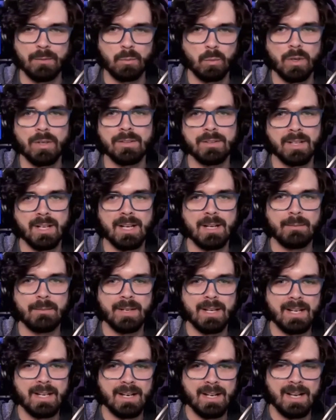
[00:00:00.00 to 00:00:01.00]
one time,
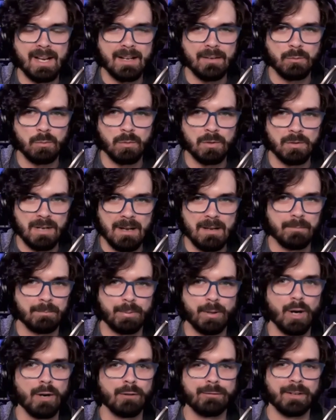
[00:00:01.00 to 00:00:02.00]
and I w- yeah. I'm
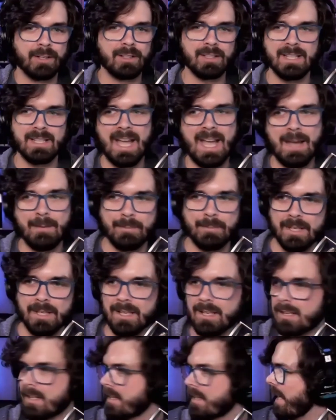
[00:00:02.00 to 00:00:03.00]
perfectly
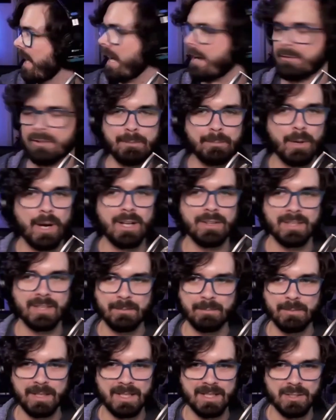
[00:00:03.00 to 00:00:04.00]
happy having bought
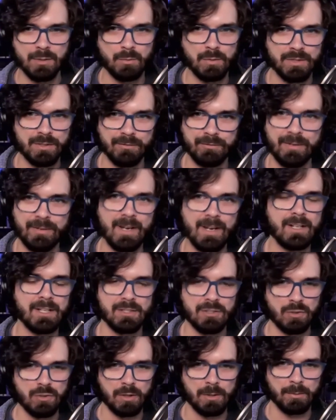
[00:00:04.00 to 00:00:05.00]
them because it was a very
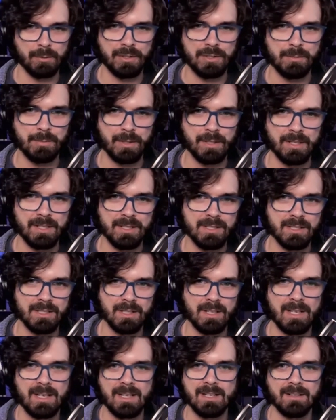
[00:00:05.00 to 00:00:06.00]
enjoyable experience,
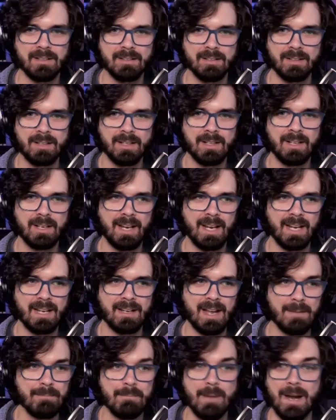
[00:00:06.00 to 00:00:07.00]
and
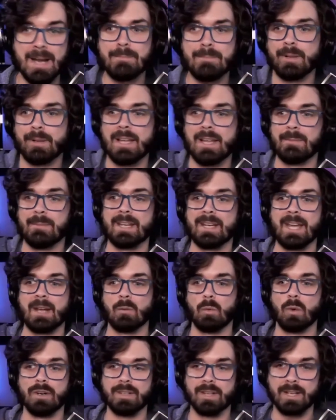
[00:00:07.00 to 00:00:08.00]
and I might play them
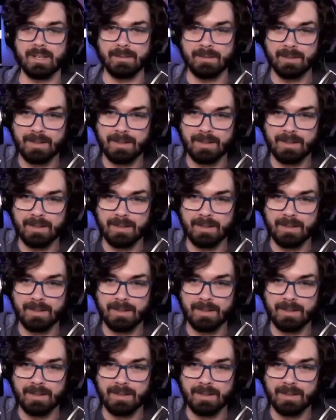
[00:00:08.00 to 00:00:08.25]
again one day.